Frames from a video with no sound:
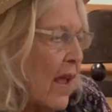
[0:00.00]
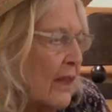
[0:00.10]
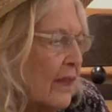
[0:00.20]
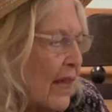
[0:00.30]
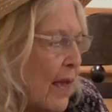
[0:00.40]

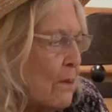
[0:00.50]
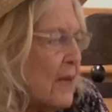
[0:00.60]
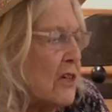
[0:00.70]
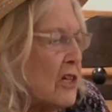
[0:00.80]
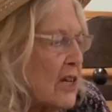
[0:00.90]
Let
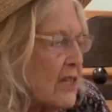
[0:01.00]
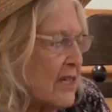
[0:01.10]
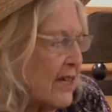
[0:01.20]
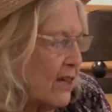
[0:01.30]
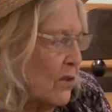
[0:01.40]
me
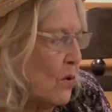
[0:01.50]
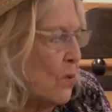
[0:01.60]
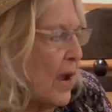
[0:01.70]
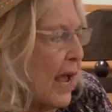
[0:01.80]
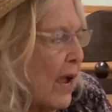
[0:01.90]
just tell
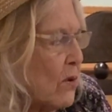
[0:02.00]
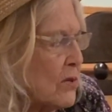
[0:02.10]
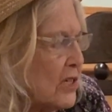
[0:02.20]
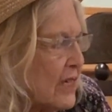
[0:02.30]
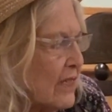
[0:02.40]
you how
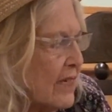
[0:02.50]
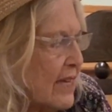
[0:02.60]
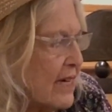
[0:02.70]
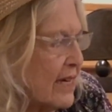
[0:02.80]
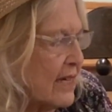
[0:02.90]
silly
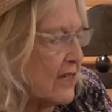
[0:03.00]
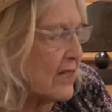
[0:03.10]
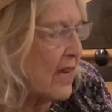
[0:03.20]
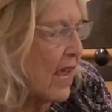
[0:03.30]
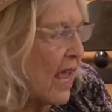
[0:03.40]
it is.
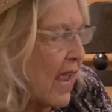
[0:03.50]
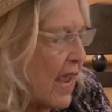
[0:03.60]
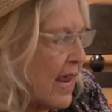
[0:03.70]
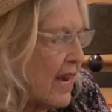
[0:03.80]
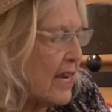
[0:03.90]

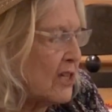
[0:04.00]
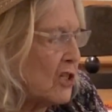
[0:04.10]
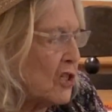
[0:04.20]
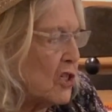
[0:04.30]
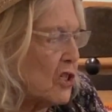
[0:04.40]
It is
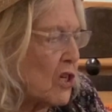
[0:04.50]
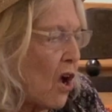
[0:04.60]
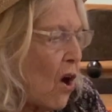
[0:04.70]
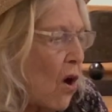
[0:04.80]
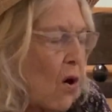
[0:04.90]

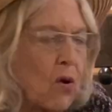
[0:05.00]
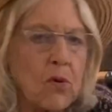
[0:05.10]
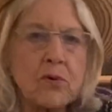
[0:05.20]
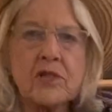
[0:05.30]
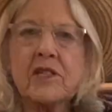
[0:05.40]

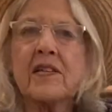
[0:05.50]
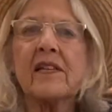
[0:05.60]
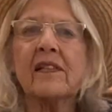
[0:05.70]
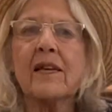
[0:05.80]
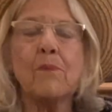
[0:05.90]
so
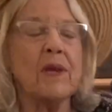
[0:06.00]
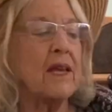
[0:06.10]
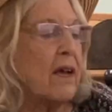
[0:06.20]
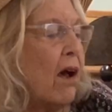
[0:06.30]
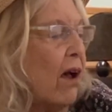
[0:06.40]
silly
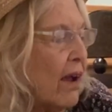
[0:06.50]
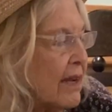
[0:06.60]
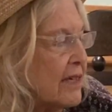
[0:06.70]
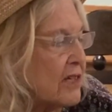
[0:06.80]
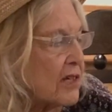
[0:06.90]

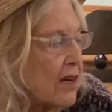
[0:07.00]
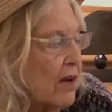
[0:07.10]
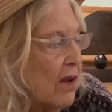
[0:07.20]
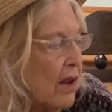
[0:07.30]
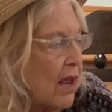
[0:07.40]
because,
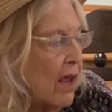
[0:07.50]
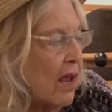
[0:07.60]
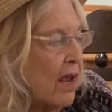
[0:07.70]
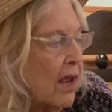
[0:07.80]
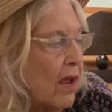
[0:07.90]

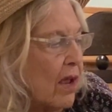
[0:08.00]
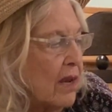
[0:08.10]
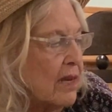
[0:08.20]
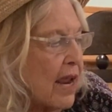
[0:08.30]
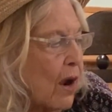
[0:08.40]

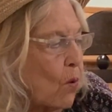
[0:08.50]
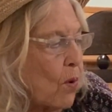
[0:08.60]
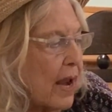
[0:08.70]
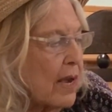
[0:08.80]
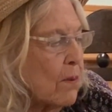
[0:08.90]
now
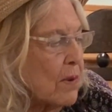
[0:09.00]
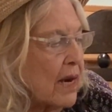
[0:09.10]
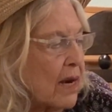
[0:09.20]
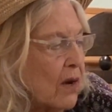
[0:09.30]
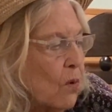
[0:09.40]
wait a
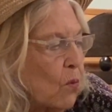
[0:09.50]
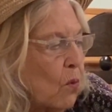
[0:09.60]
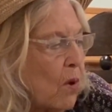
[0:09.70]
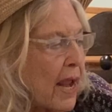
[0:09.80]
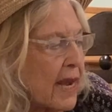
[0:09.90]
minute,
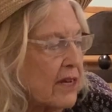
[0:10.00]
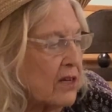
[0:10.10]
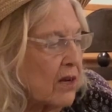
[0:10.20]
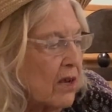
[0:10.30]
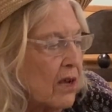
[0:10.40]
wait
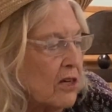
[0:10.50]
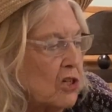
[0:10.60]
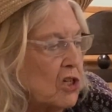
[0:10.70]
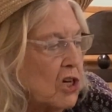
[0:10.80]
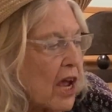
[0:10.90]

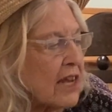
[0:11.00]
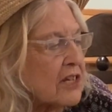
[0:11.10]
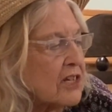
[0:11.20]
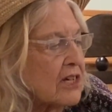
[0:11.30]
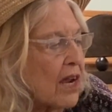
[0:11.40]

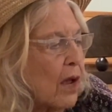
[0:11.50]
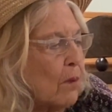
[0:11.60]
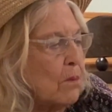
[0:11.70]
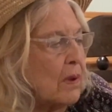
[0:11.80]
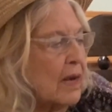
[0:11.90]
just a
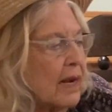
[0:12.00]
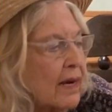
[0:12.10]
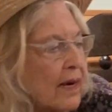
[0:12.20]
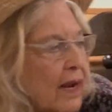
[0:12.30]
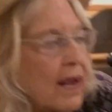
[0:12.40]
minute.
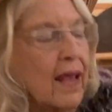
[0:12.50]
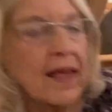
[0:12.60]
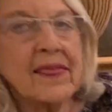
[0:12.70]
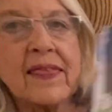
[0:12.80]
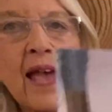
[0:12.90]

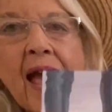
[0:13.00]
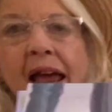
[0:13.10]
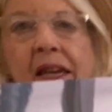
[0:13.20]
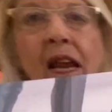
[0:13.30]
That